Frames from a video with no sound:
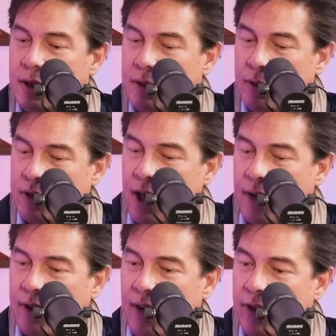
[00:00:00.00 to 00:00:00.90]
as I
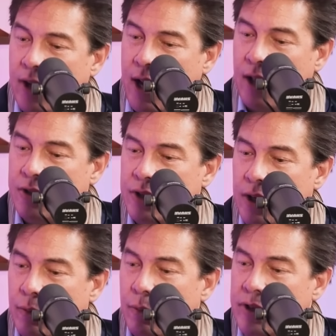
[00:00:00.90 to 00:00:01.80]
kind of gave the
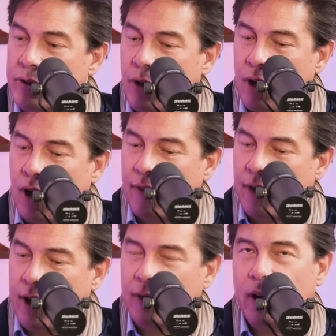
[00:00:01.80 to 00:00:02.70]
analogy, when we start
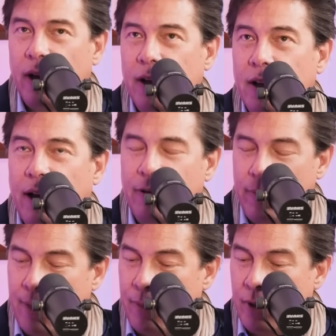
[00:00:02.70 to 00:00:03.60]
off, I
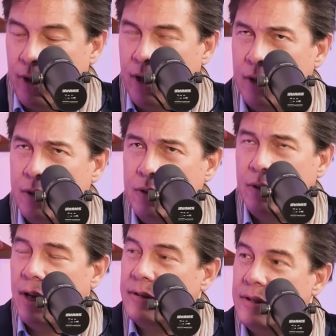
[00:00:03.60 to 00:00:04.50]
remember in
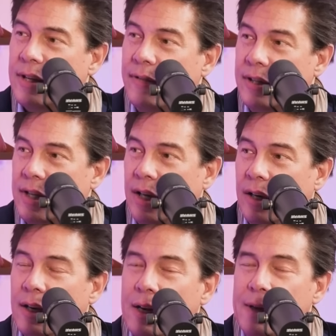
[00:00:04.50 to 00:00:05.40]
2017,